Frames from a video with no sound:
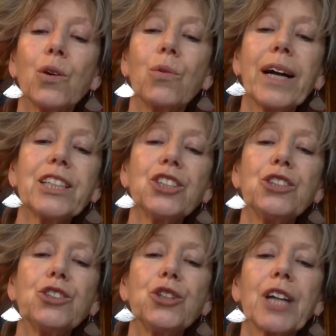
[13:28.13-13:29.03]
Why did
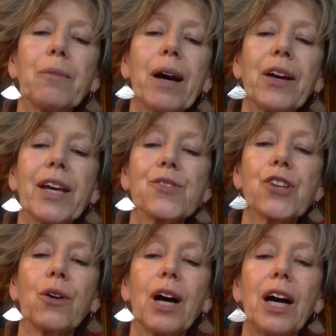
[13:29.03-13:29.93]
you two come out here
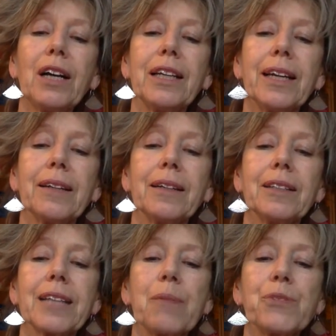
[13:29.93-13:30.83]
so early?
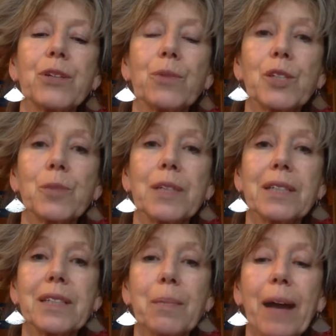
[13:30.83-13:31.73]
Tamsin whispered
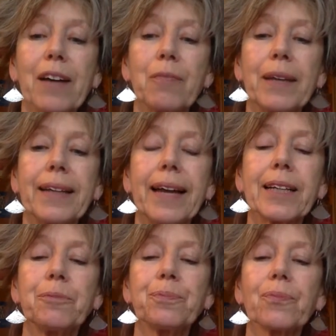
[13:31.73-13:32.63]
into the back of my neck.
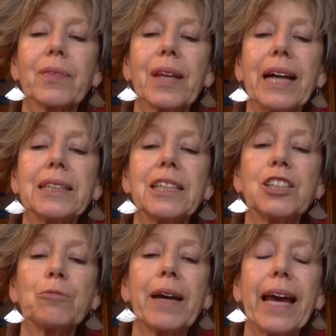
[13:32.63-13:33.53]
I
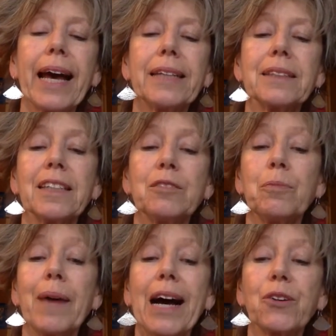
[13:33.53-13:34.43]
turned my head and
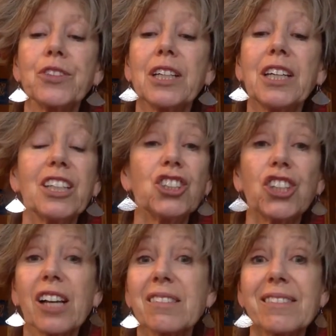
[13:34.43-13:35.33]
mouthed,
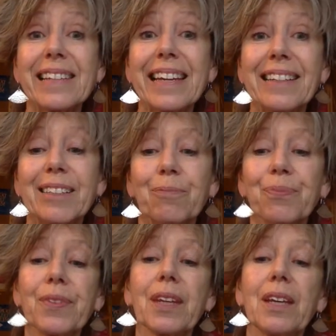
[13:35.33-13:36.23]
just did,
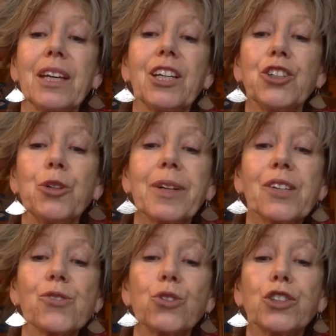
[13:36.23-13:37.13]
doing
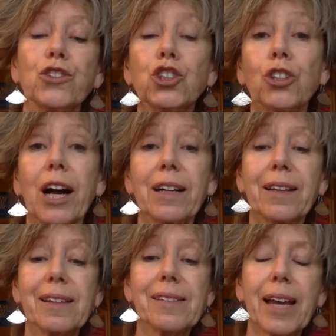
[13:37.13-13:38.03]
a sort of shrug
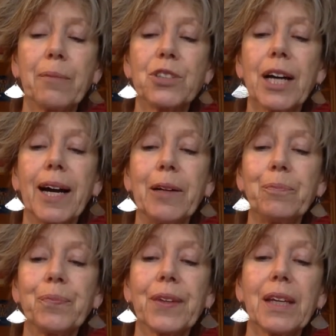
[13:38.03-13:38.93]
at the same
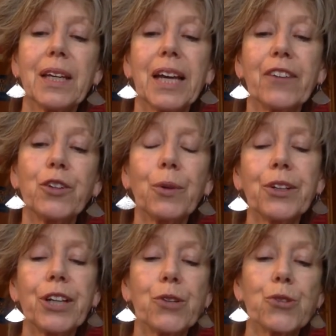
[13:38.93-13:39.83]
time.
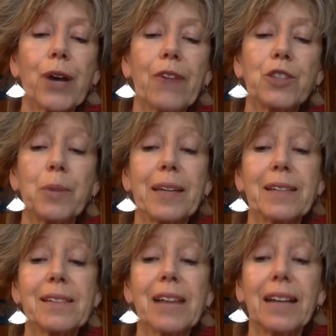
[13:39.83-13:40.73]
Everyone knows you have to be in a
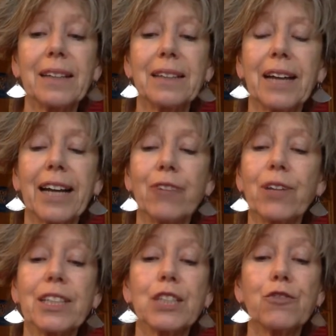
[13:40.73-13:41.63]
silent line,
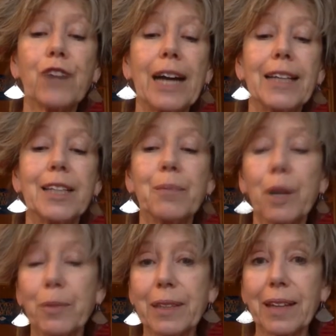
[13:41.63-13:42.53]
ready to file in the
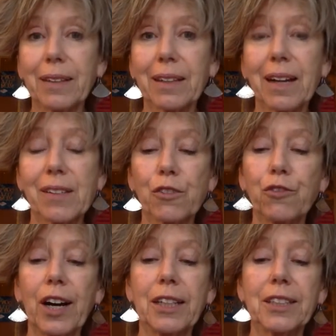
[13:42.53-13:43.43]
moment the other class have
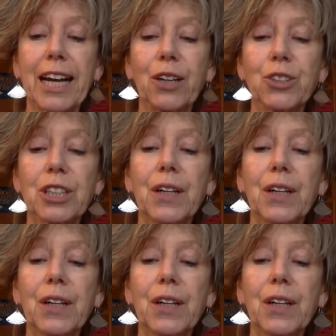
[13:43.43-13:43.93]
filed out.